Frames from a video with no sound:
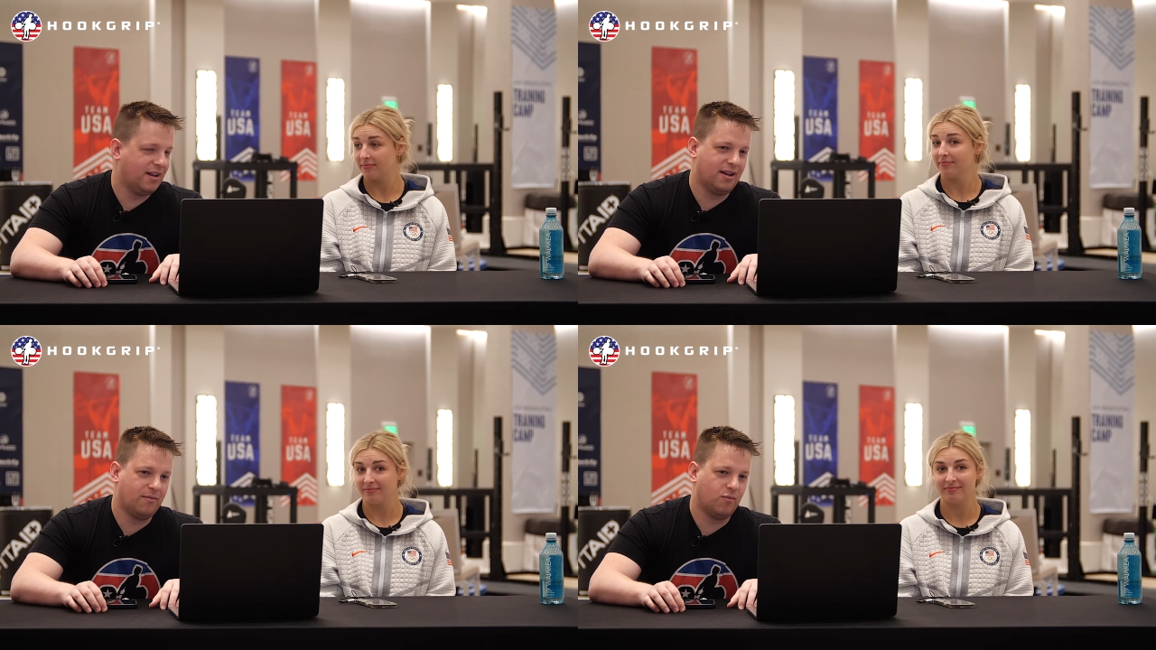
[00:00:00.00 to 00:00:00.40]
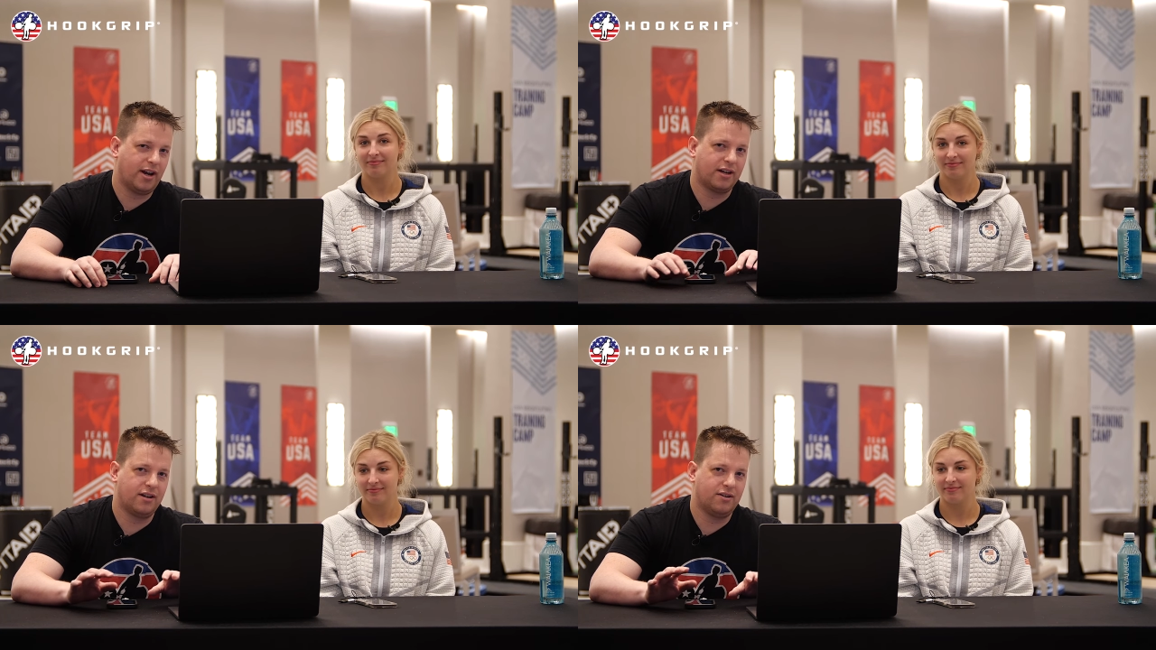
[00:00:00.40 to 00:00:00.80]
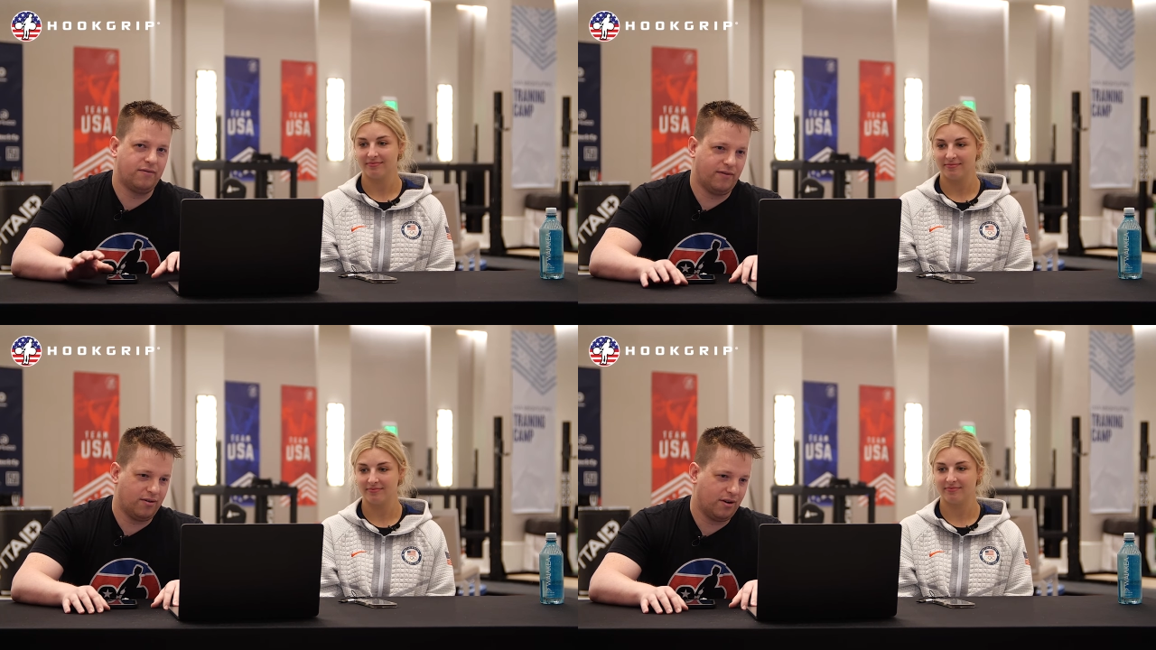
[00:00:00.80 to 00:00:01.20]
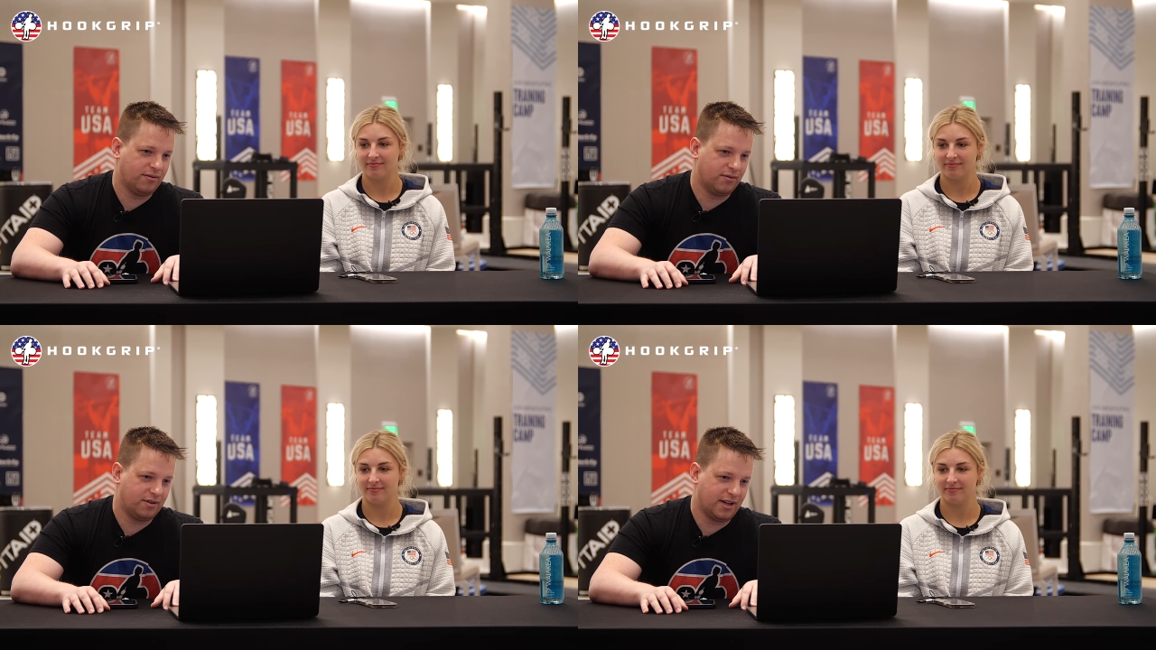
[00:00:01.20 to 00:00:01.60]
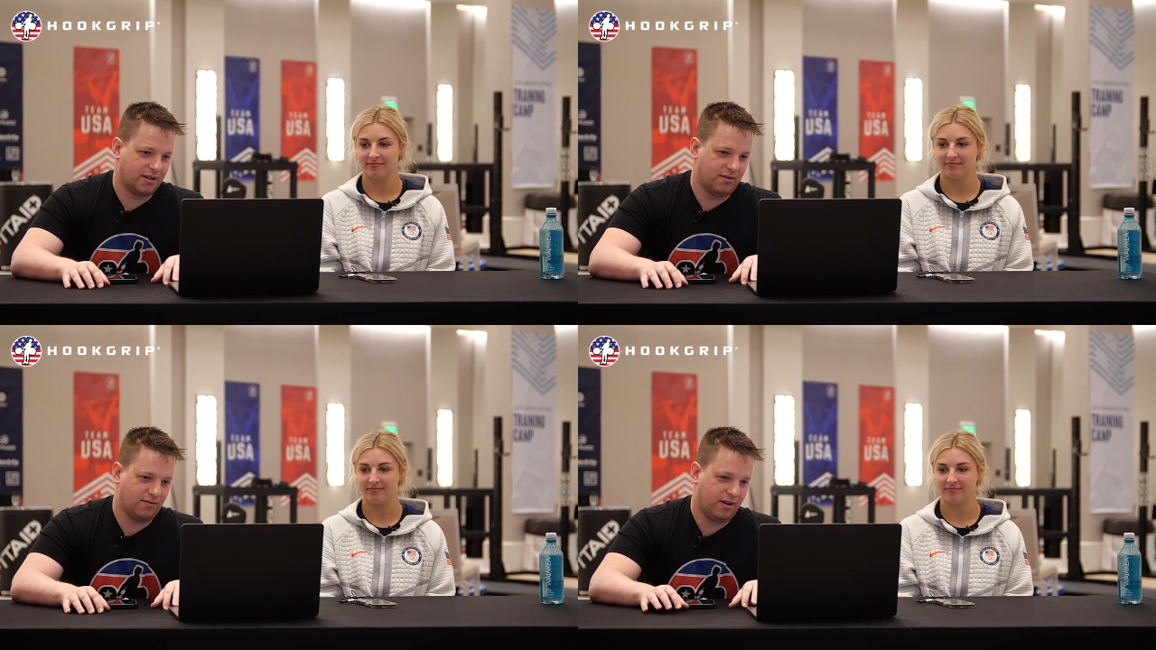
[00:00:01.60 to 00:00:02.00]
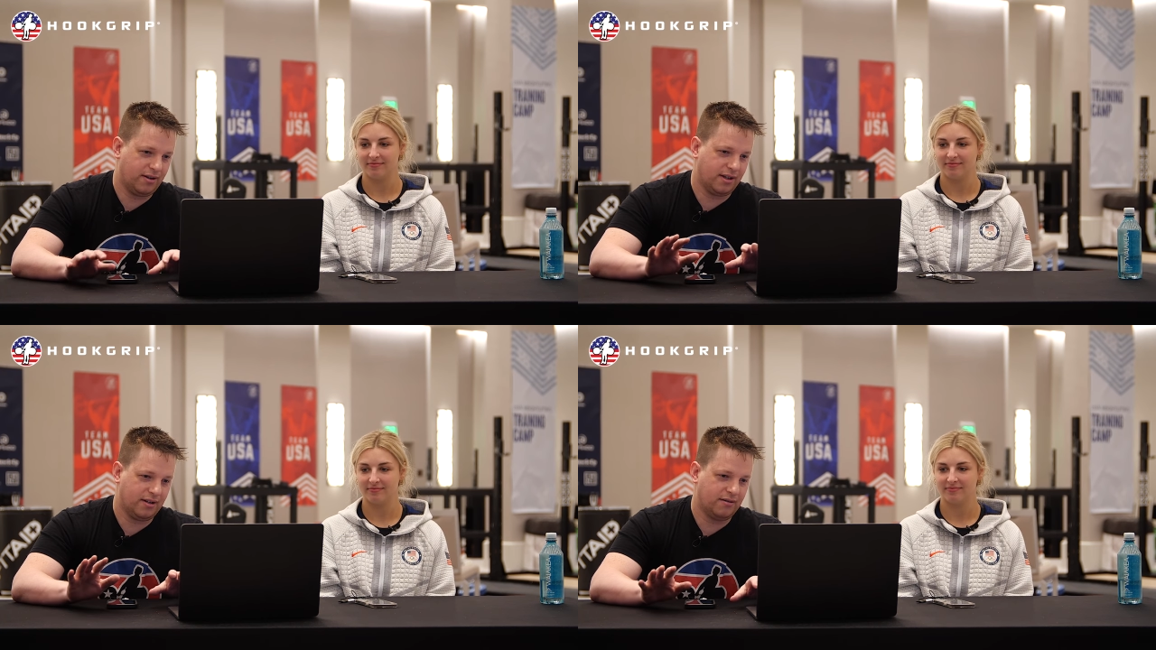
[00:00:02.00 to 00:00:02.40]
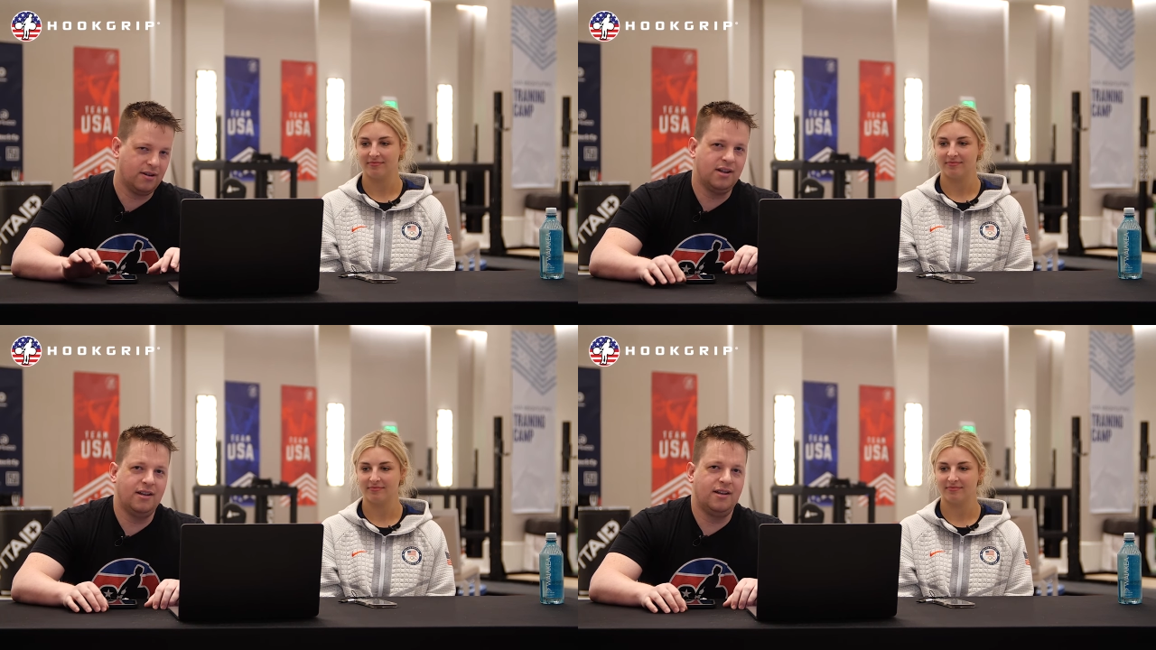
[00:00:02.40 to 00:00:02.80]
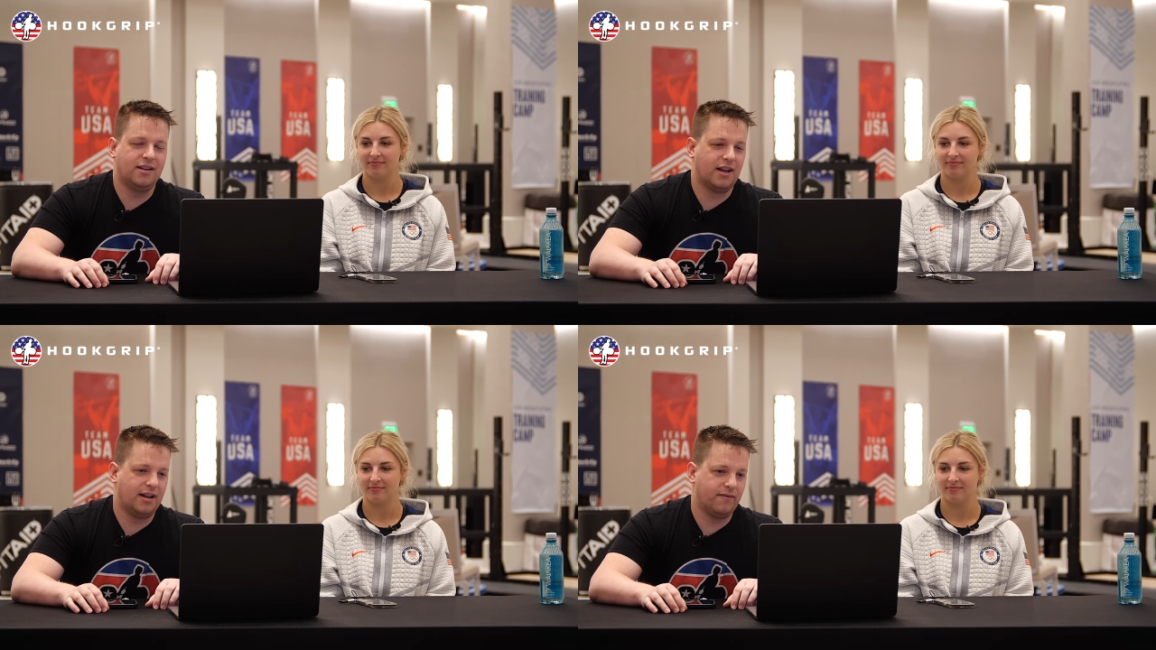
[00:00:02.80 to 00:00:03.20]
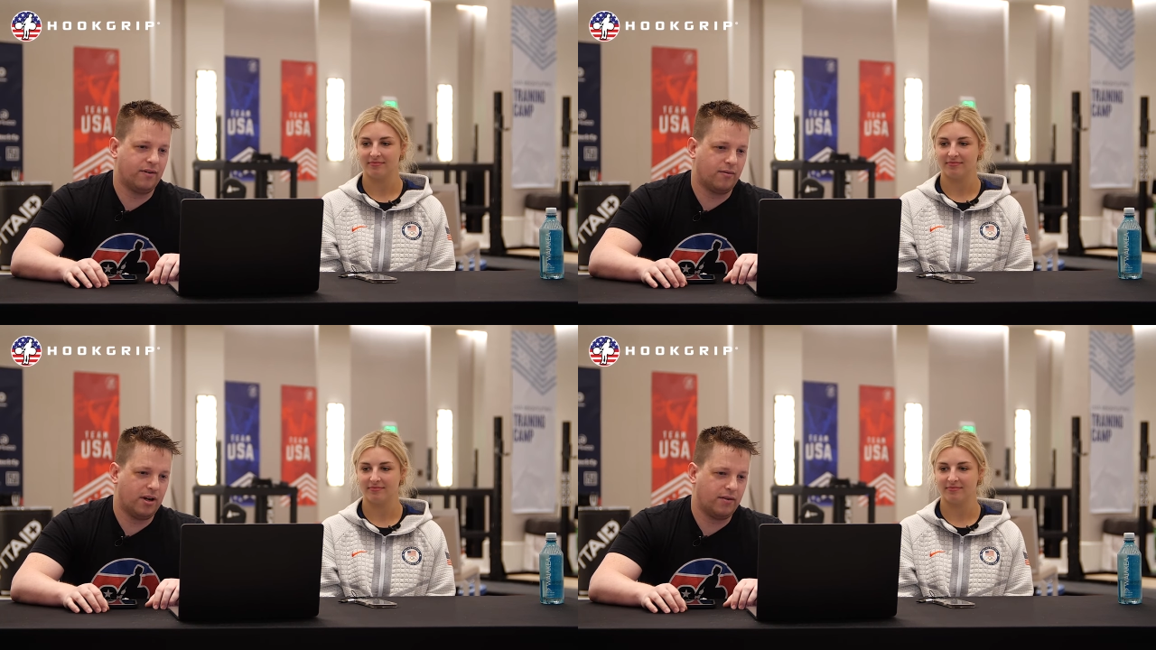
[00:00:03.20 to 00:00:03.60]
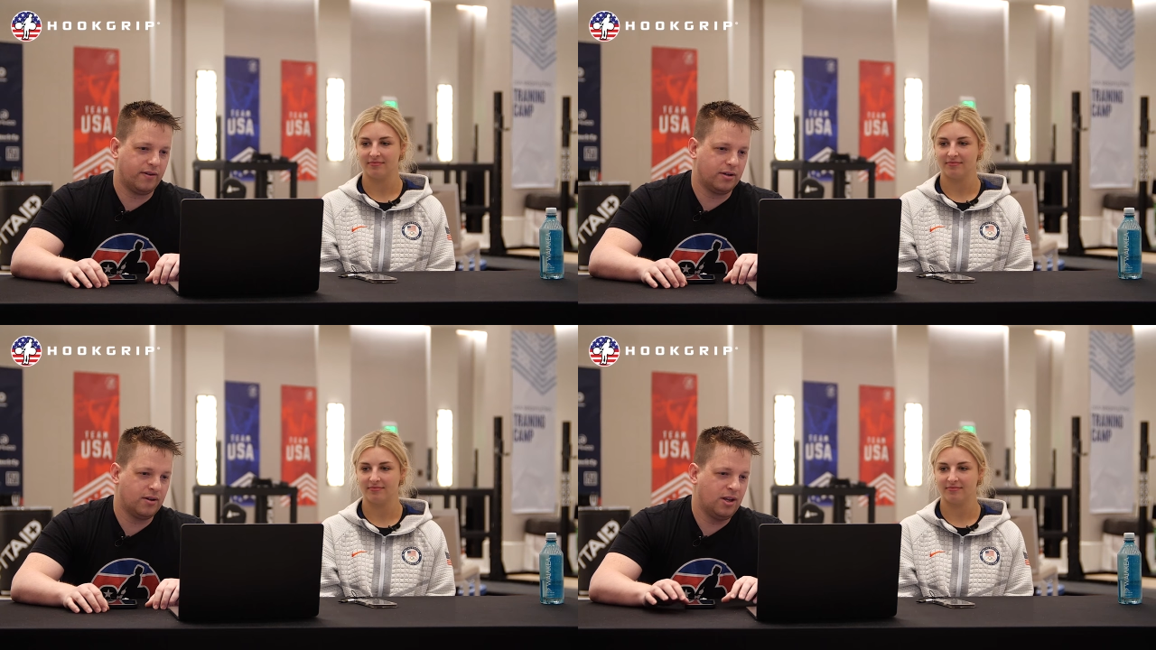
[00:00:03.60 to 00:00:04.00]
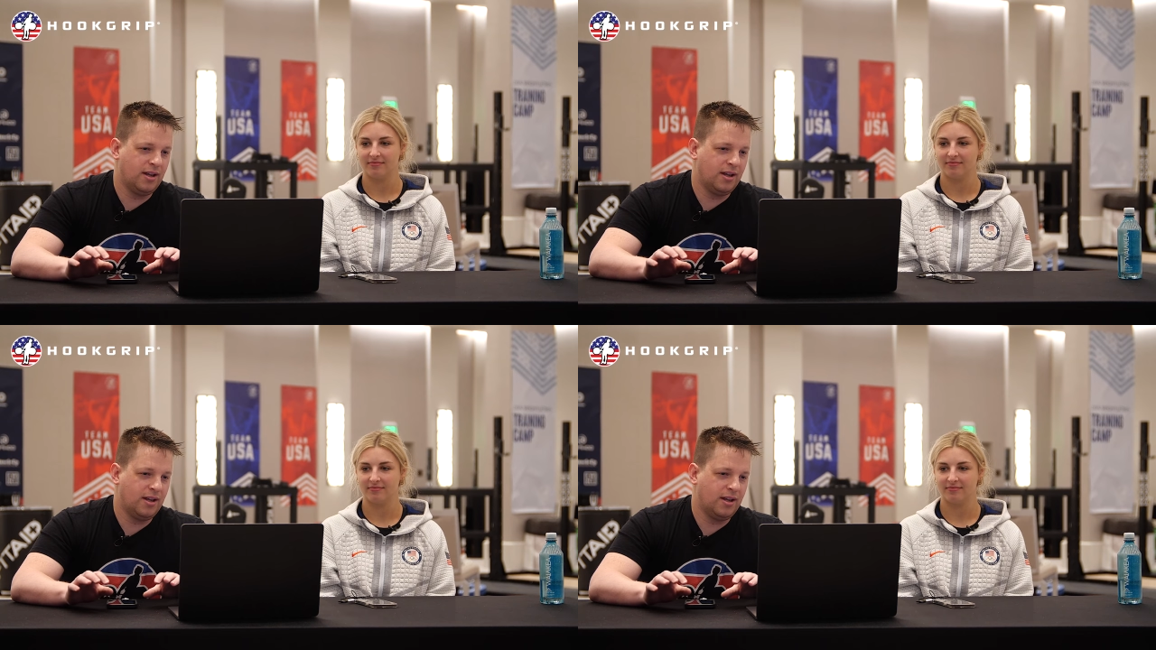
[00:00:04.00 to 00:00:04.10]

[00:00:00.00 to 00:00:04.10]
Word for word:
Speaker 1: Um, we're not going to do photos, it would take too long and kind of irrelevant.